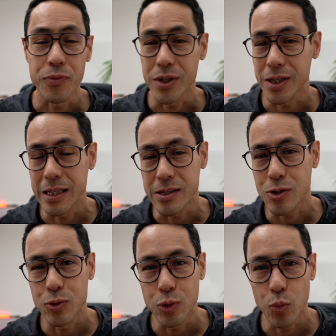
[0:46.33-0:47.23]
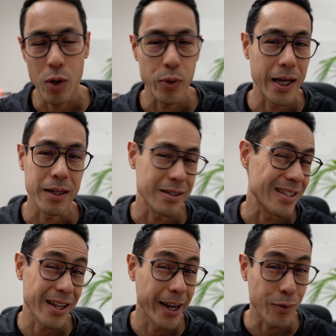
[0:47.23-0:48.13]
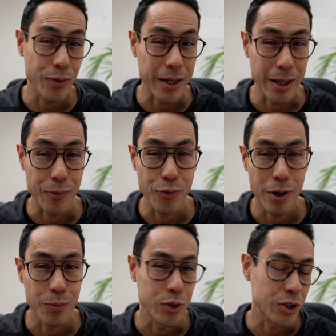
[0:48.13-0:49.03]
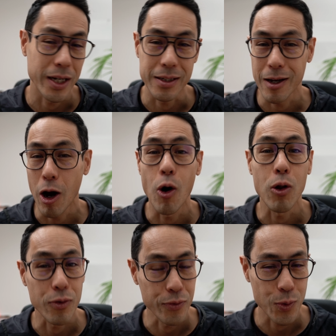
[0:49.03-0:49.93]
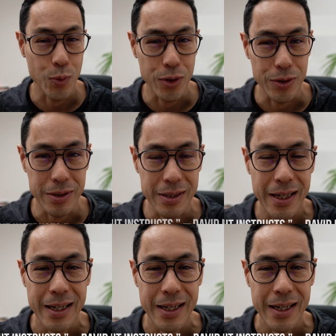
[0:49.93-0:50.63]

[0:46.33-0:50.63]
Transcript: the D-School, where we got design thinking from, which got all over the world.